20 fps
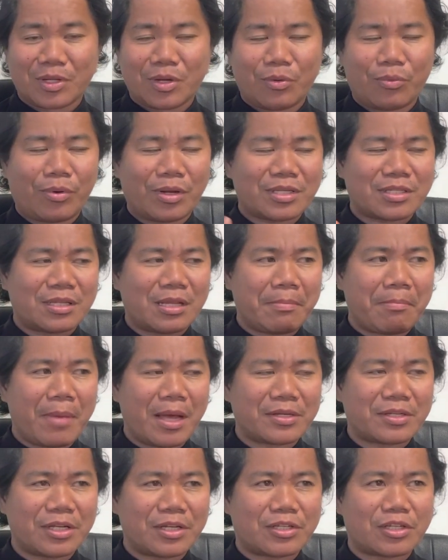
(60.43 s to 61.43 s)
What's the
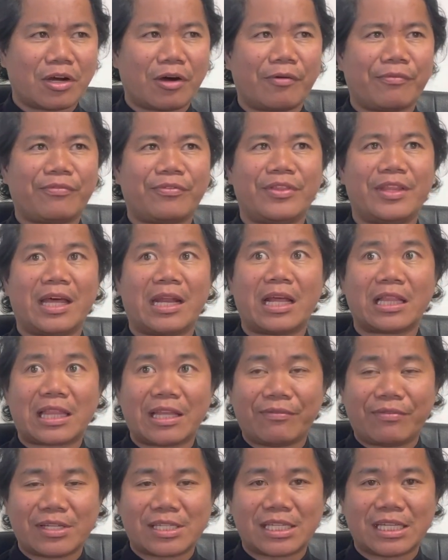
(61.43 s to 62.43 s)
message of the
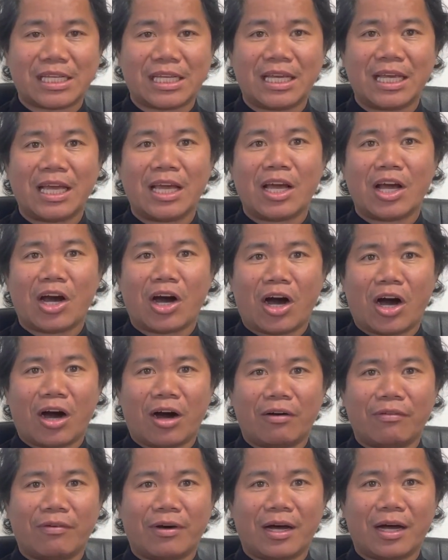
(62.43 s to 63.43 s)
nativity
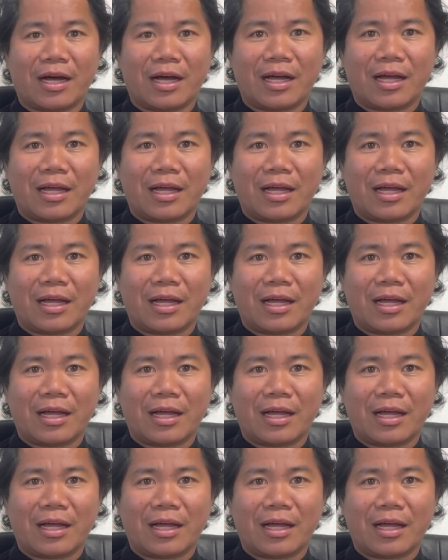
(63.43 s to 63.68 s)
of uh,